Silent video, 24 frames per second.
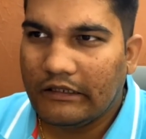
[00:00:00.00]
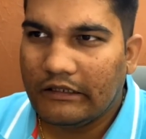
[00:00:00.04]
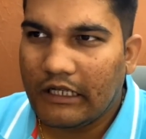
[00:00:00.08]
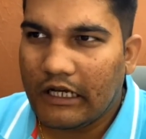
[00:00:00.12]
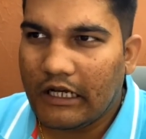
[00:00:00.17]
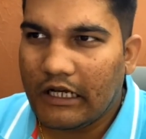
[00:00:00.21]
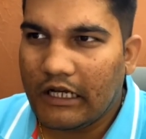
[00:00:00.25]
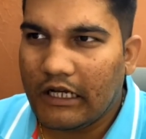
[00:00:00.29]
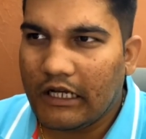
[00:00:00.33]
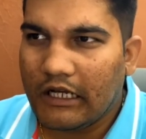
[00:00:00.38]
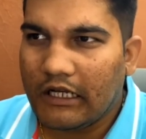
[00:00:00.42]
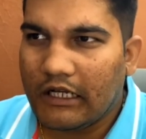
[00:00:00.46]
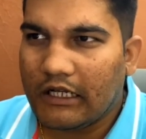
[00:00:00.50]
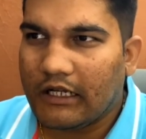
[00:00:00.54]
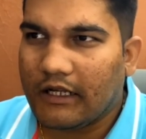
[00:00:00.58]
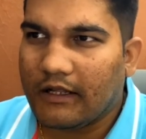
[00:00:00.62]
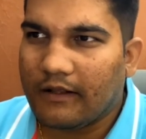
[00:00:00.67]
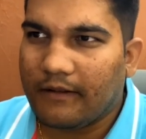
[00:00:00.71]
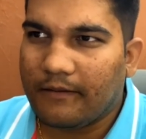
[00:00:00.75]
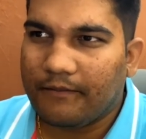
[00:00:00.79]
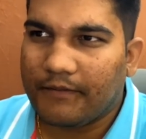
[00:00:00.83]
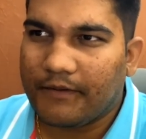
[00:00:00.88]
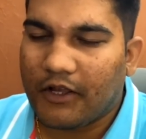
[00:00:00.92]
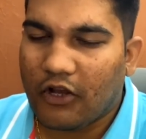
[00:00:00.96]
the
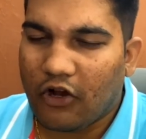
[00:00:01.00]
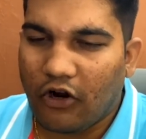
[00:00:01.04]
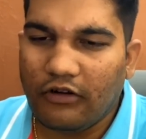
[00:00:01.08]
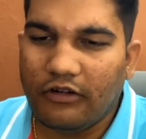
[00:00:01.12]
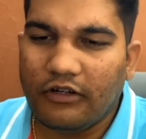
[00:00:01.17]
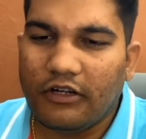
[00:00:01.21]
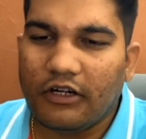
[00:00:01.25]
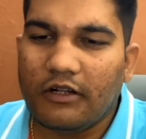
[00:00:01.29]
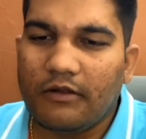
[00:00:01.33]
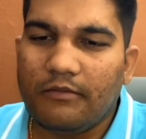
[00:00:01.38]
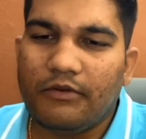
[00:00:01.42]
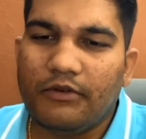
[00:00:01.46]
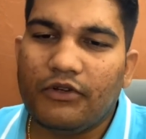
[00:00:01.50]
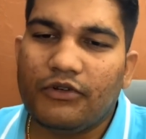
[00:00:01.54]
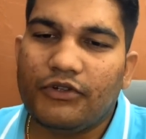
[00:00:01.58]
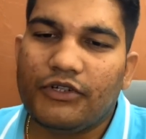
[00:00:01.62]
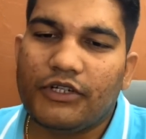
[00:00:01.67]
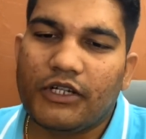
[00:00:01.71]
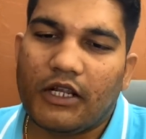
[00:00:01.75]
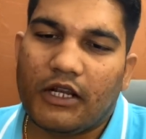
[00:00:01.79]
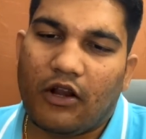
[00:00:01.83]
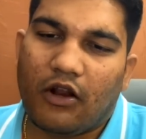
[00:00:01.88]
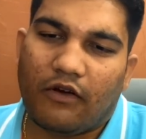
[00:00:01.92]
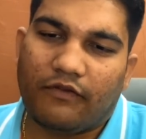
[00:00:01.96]

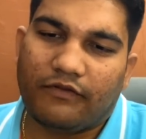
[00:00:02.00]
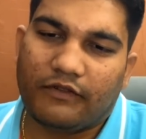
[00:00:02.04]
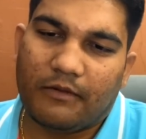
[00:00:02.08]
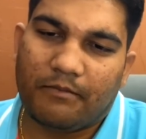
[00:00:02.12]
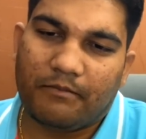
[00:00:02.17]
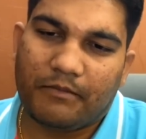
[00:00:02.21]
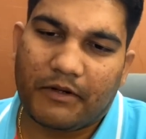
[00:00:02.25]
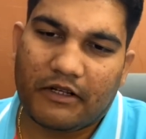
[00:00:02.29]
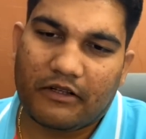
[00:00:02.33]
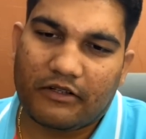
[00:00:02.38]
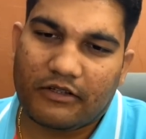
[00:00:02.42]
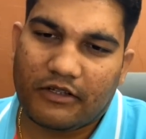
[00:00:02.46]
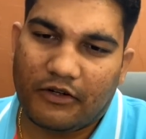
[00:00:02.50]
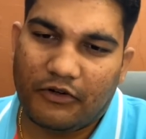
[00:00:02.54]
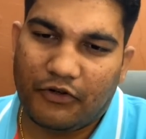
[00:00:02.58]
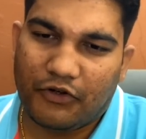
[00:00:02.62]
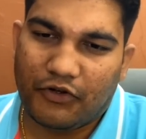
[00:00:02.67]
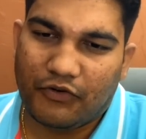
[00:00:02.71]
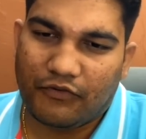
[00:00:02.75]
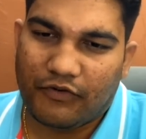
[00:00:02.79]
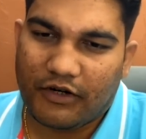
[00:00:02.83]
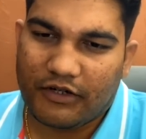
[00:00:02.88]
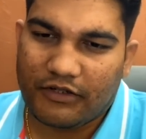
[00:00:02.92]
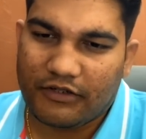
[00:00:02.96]
contribution of the person
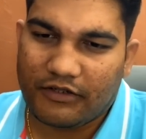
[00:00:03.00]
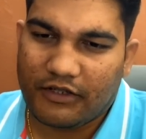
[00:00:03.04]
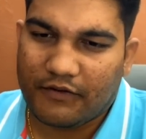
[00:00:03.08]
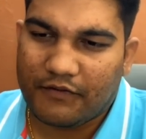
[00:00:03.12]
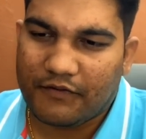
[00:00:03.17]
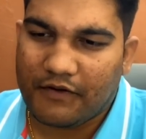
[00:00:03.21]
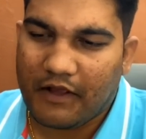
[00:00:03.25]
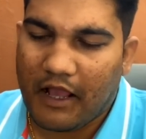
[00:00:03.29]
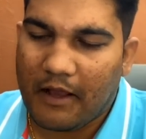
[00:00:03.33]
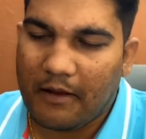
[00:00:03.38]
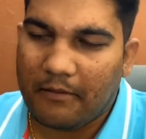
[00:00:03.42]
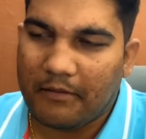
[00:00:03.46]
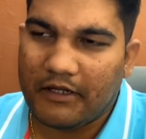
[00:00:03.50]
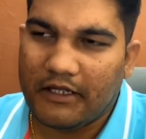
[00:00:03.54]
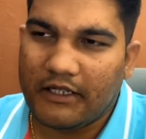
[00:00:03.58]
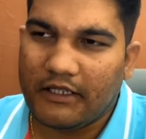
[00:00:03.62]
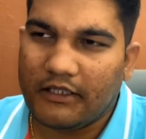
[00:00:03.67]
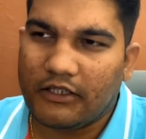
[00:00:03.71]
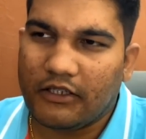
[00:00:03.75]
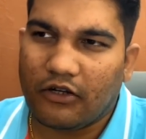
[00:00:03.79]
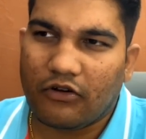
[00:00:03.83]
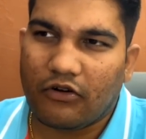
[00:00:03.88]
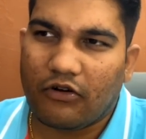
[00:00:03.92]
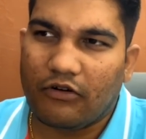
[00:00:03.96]
towards their
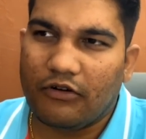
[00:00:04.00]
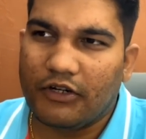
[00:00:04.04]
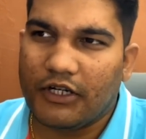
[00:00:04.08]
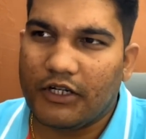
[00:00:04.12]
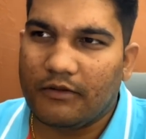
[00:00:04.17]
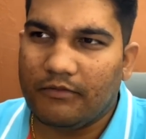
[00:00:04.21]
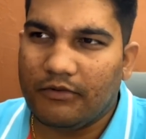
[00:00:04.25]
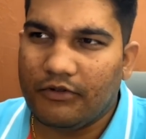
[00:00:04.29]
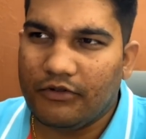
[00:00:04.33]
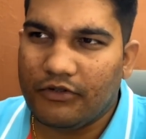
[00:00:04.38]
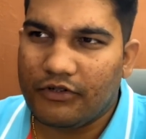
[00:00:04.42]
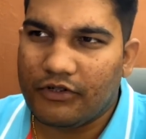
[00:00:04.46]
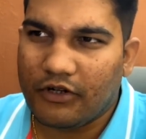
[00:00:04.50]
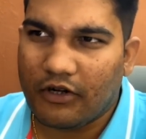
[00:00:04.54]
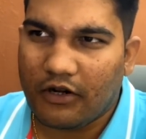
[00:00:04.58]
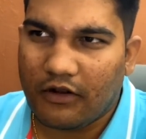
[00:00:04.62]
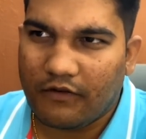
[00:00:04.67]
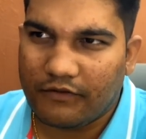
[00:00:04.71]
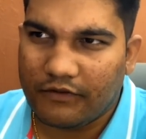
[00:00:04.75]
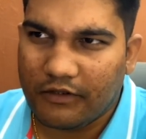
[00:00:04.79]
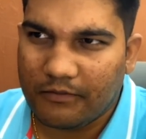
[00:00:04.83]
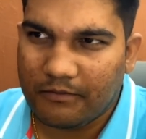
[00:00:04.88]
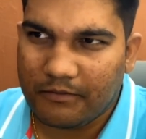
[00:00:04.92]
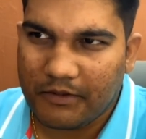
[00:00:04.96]
family, the contribution
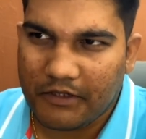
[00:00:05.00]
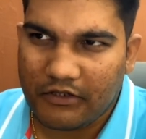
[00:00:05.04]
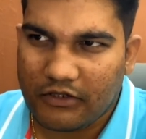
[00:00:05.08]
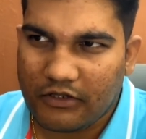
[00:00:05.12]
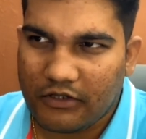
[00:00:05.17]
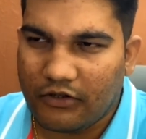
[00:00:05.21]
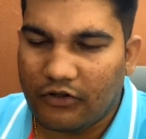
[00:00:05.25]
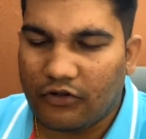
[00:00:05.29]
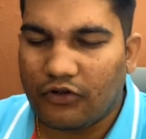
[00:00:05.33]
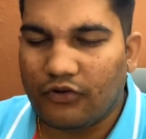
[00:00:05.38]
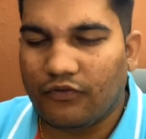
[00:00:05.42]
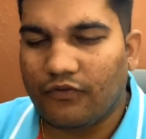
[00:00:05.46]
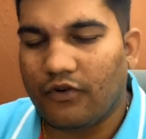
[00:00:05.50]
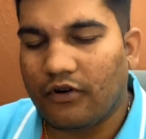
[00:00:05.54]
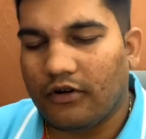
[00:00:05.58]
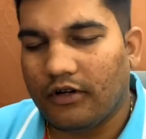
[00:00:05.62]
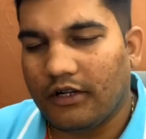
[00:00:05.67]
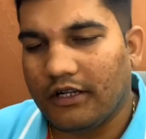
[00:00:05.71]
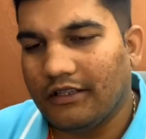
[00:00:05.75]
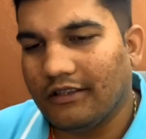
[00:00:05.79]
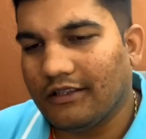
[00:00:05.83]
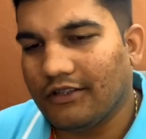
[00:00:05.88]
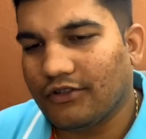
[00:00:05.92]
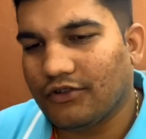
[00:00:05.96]
of the person to
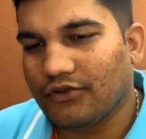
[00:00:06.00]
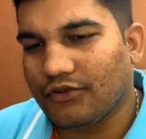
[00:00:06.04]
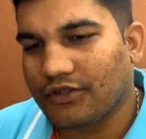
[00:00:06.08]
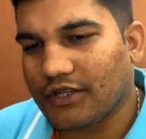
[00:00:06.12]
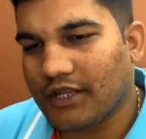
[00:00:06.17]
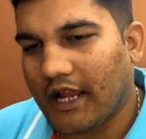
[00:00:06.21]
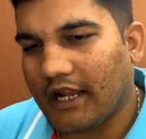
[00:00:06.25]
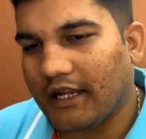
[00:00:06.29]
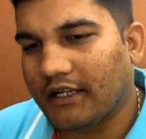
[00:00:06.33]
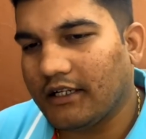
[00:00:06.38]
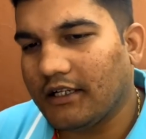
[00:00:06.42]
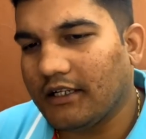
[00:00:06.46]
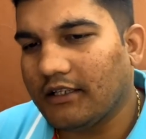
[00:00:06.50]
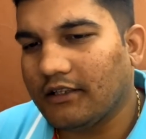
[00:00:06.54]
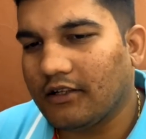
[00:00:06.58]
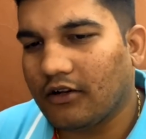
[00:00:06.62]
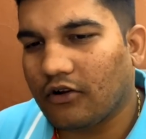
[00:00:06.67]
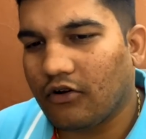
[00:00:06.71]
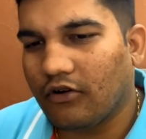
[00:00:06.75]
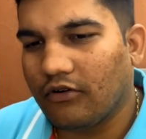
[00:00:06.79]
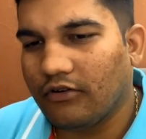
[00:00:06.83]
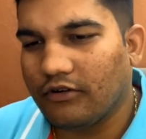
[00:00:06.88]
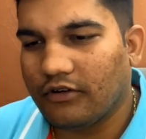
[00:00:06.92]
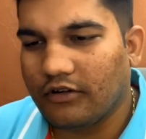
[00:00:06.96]
in the society, the
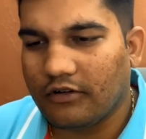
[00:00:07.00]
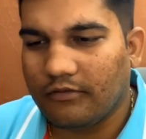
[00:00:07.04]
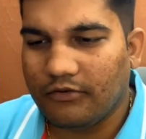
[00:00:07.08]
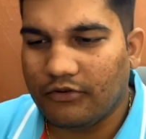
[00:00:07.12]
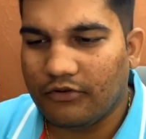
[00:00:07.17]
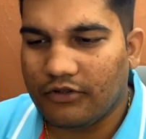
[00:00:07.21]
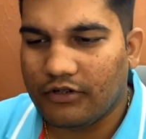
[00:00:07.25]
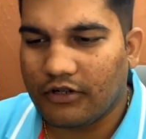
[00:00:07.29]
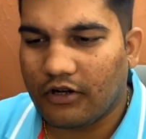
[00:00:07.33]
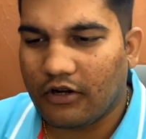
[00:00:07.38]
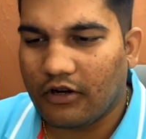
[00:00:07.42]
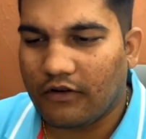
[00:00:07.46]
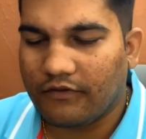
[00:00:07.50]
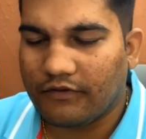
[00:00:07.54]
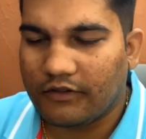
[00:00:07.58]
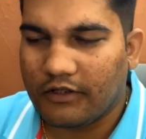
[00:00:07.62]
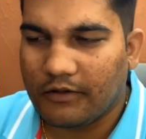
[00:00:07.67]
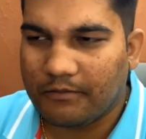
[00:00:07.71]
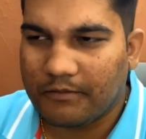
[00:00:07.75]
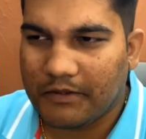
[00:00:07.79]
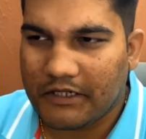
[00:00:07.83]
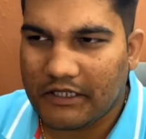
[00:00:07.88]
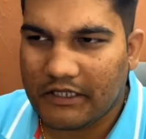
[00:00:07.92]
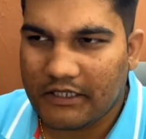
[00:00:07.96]
contribution of
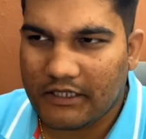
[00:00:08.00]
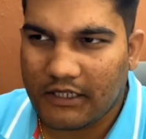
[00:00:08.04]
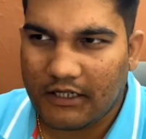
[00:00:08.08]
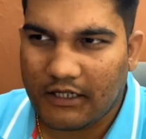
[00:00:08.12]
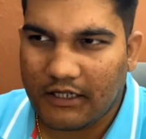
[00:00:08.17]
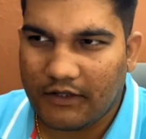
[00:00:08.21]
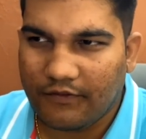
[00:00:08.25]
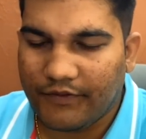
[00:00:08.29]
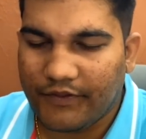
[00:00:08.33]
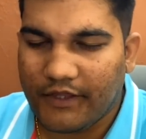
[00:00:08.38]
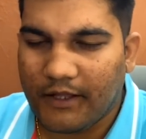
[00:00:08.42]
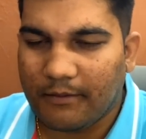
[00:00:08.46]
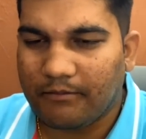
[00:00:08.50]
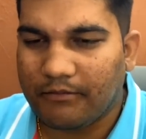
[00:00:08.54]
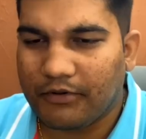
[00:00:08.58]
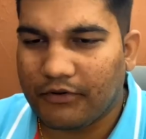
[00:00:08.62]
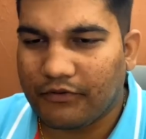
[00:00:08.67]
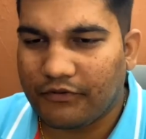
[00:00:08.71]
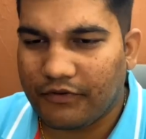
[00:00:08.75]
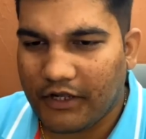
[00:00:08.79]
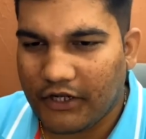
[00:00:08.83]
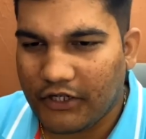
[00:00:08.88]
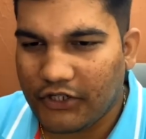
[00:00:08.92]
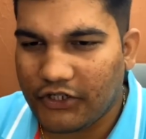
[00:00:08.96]
the person in the
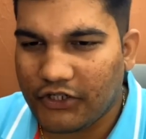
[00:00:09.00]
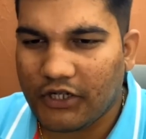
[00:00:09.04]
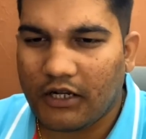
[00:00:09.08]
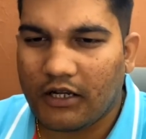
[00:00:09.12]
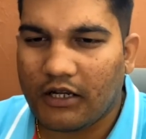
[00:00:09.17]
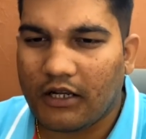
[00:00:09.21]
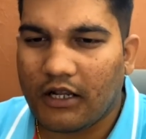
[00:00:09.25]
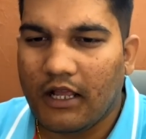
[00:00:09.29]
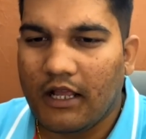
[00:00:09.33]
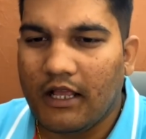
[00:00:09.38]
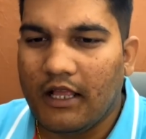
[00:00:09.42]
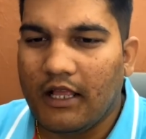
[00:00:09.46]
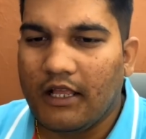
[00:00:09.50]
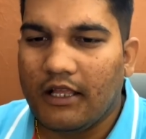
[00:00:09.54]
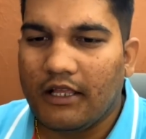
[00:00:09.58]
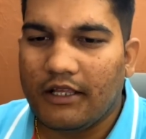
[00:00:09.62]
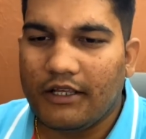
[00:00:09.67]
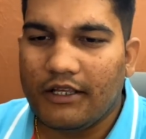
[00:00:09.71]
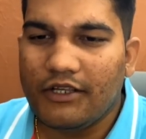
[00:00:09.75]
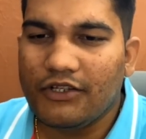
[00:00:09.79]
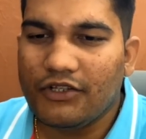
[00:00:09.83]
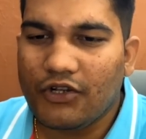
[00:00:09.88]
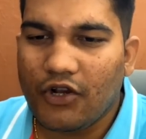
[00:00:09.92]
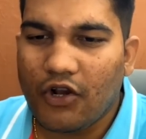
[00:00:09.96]
profession
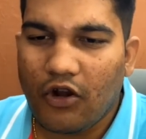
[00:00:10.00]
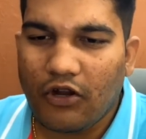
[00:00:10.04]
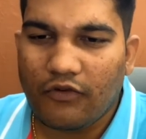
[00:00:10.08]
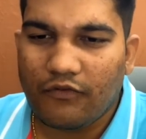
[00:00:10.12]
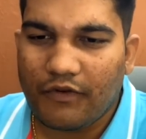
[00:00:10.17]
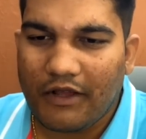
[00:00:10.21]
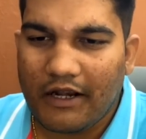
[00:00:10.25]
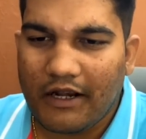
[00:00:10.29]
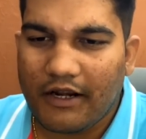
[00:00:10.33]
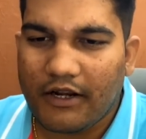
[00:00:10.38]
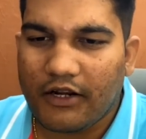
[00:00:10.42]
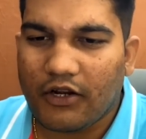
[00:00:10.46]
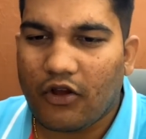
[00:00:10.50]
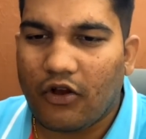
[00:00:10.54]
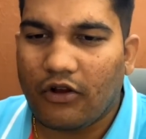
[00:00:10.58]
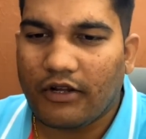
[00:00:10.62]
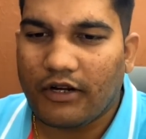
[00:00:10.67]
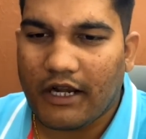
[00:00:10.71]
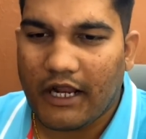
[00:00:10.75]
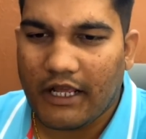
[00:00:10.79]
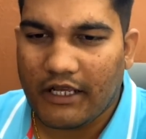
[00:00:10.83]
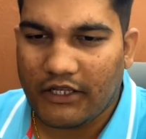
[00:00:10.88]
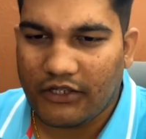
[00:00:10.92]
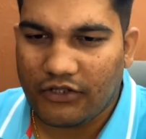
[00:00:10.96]
is not well
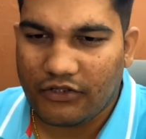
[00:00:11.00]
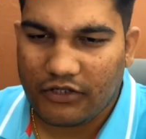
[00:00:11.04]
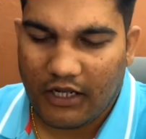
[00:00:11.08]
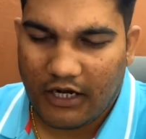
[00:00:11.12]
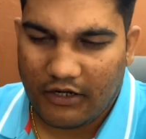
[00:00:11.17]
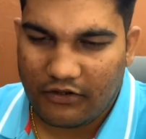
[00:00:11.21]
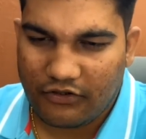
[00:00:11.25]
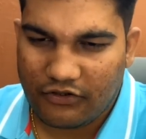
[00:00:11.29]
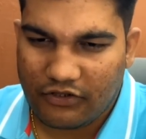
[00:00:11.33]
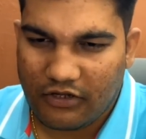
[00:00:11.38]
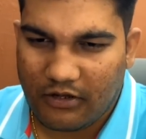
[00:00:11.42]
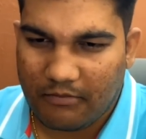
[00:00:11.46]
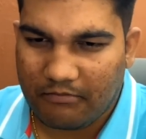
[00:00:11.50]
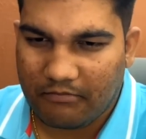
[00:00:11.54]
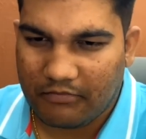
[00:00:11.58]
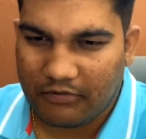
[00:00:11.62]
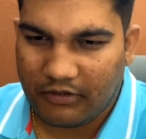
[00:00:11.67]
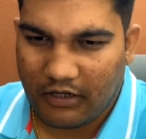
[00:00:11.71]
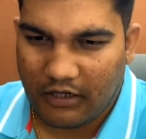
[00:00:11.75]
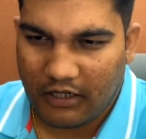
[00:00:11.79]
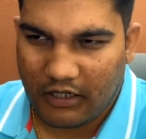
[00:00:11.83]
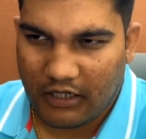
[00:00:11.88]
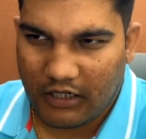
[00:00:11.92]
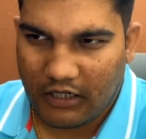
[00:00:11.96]
recognized, and some